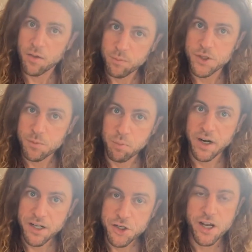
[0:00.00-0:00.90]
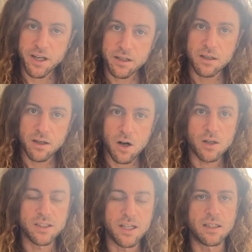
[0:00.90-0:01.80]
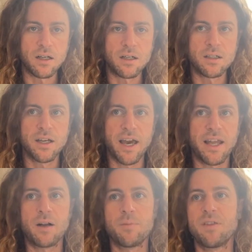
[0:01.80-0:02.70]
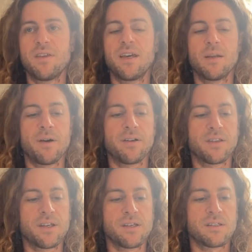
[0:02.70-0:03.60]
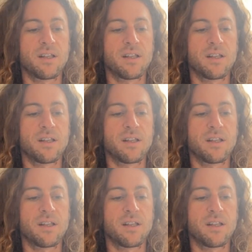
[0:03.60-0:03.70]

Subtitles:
Just brain chatter all day long, and I'll be thinking about things.